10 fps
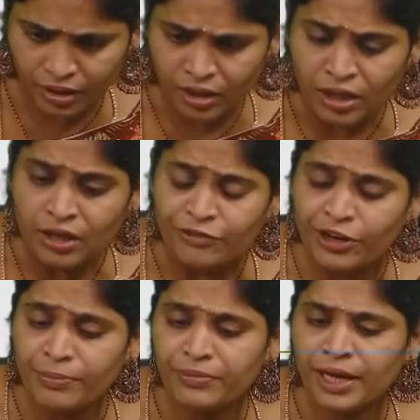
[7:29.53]

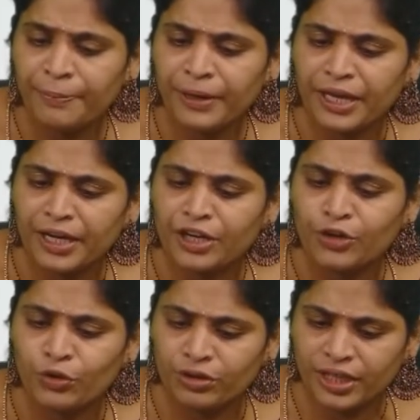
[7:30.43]
from the parent
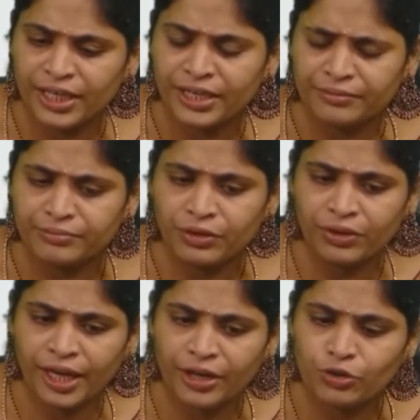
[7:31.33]
node here.
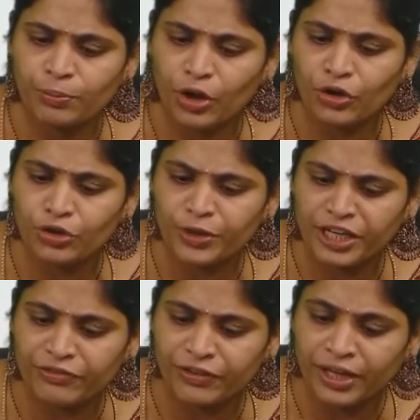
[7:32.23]
Okay, to borrow
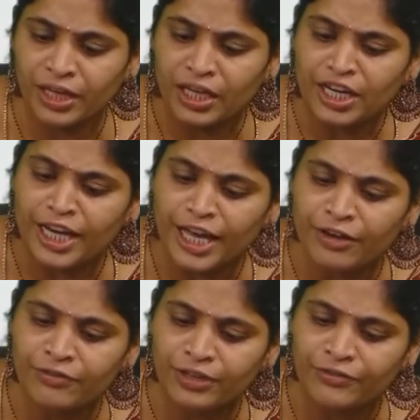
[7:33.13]
25. Now,
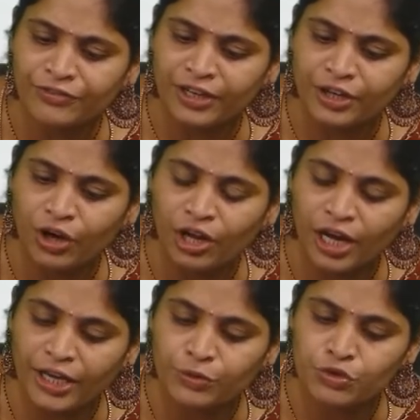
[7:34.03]
if at all I
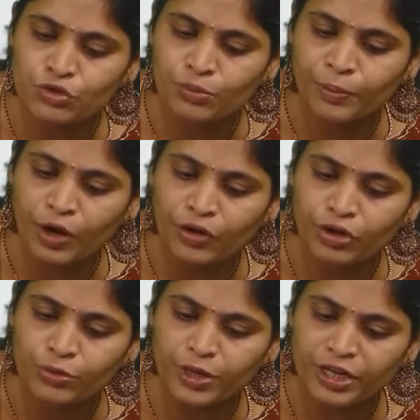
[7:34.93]
used to borrow
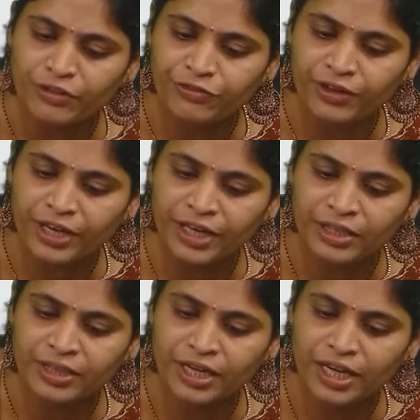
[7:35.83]
25,
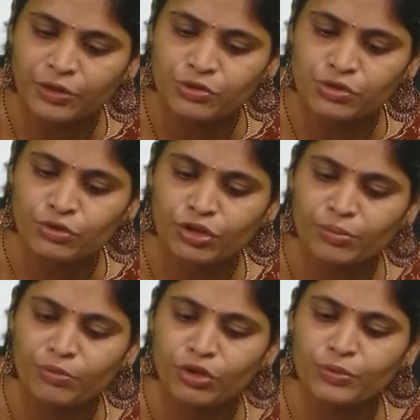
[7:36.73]
then I used to
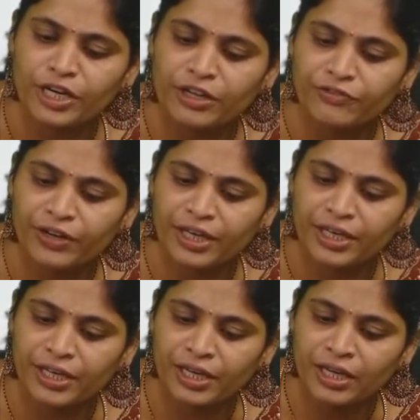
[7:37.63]
remove 25
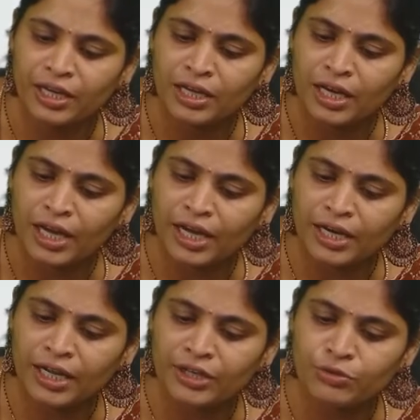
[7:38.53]
here, and I
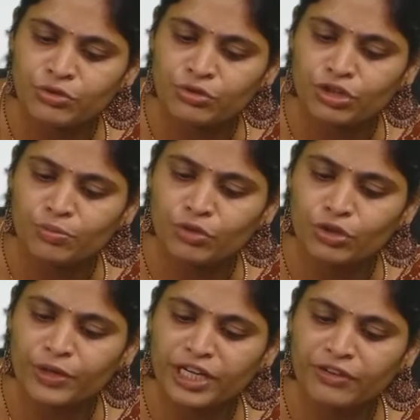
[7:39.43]
used to remove
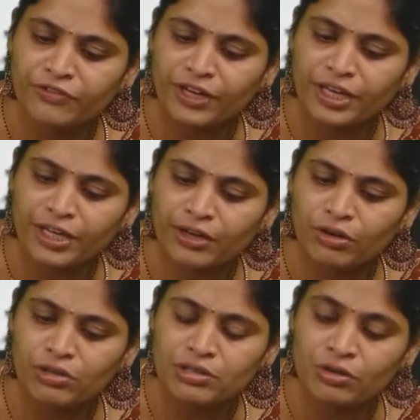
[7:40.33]
25 here
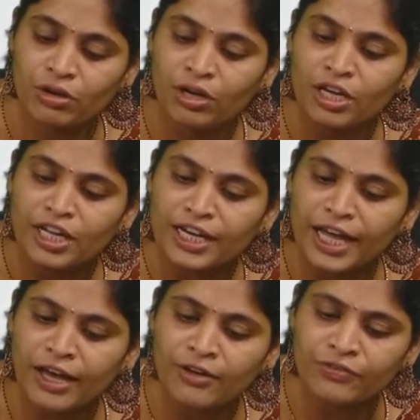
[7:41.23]
also. Now,
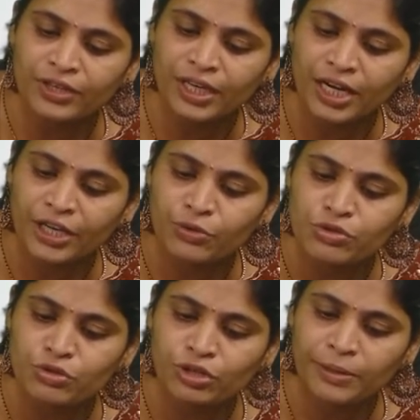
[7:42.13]
here I used to
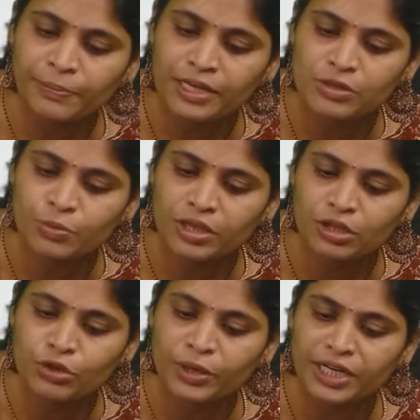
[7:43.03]
replace with
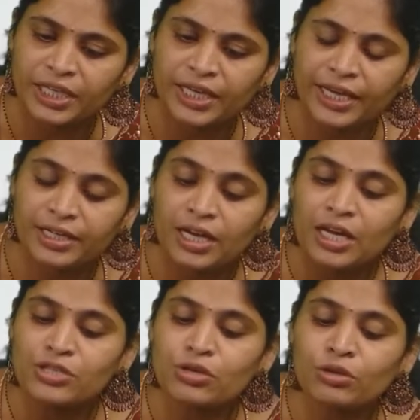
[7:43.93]
28.
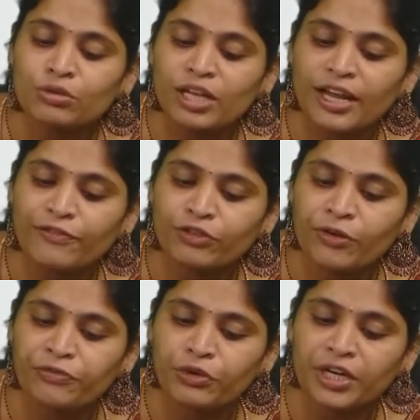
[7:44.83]
So to the left of
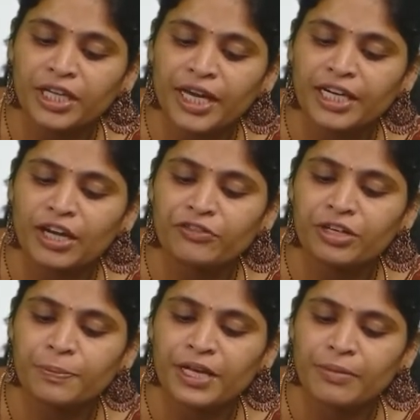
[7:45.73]
28, now it
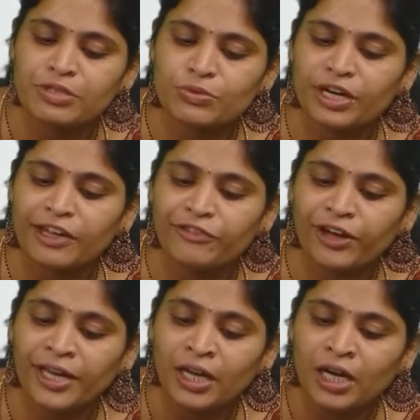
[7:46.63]
becomes 25.
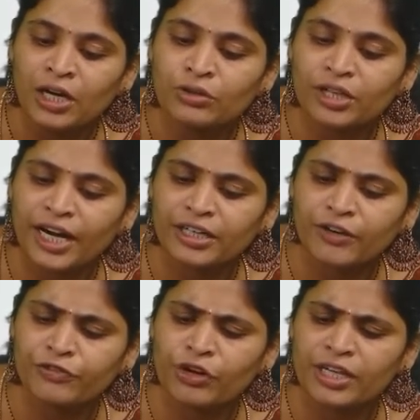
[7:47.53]
To the right of
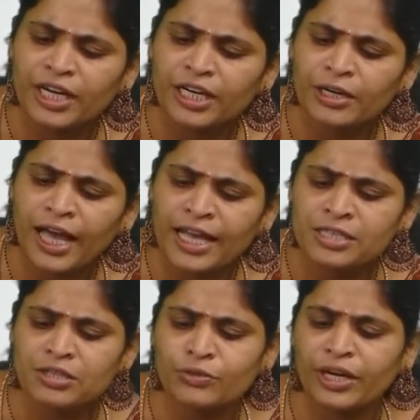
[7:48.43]
28, it has
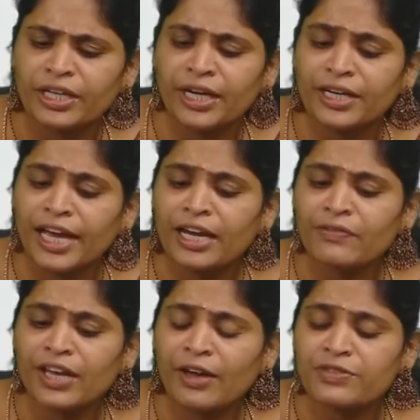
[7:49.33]
28, and we
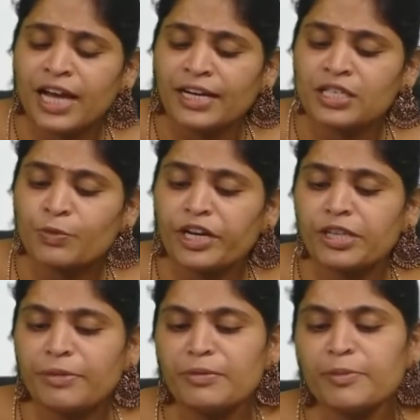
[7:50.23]
have satisfied the
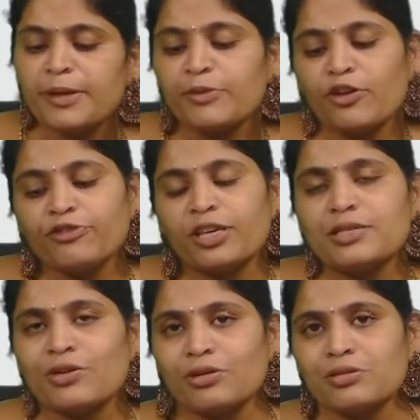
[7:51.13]
minimum number of keys
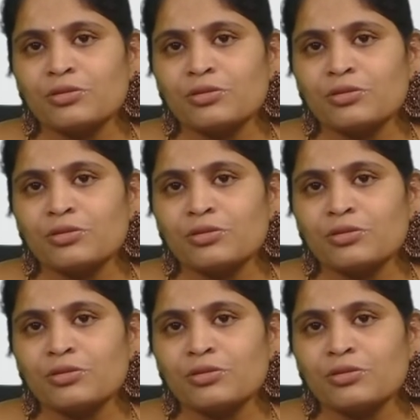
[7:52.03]
also.